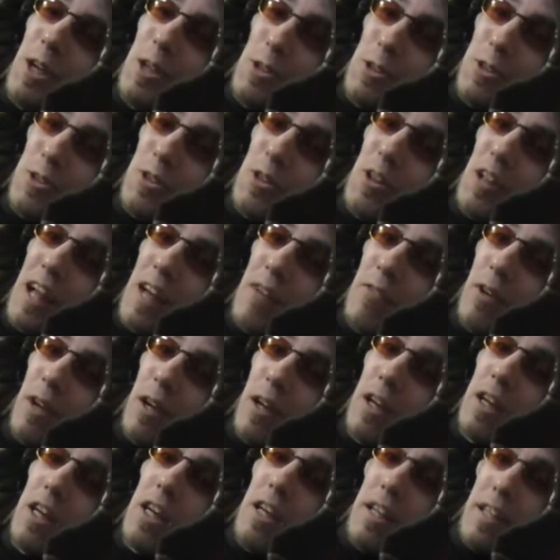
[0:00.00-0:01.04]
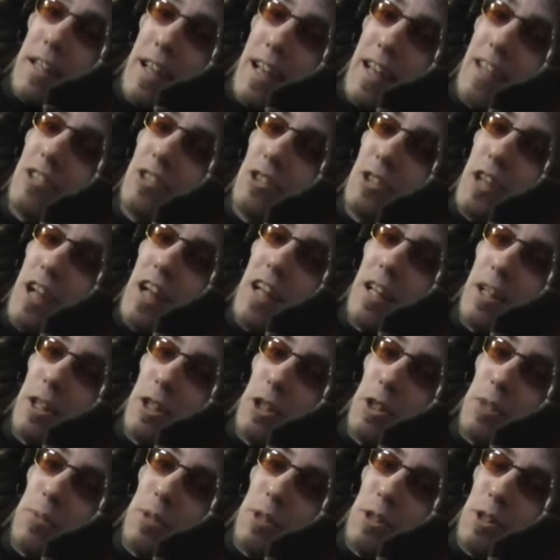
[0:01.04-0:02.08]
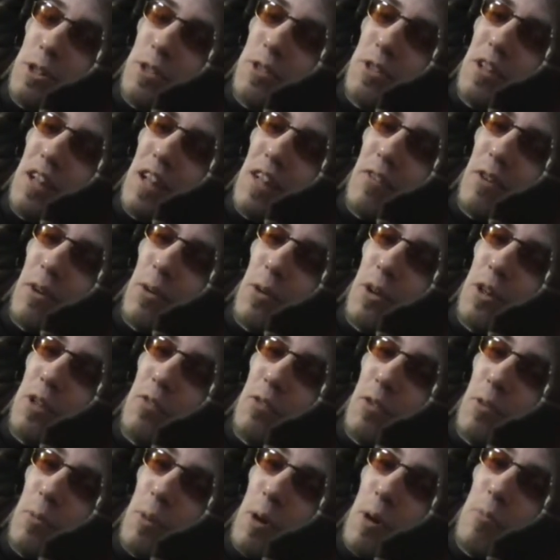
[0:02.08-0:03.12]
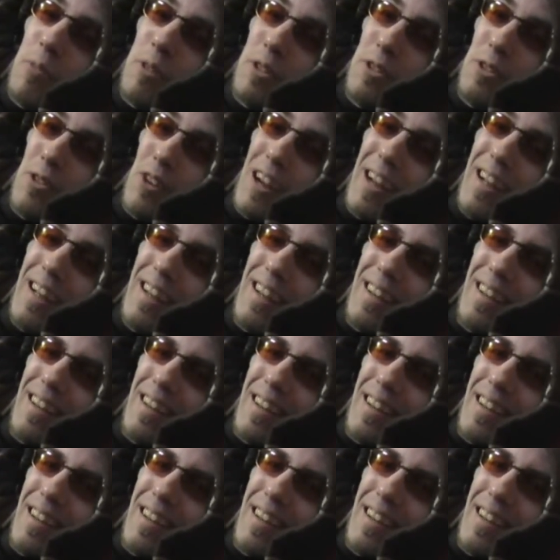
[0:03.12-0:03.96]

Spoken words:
You're still having, yes, challenges, but you're still having wonderful moments, right?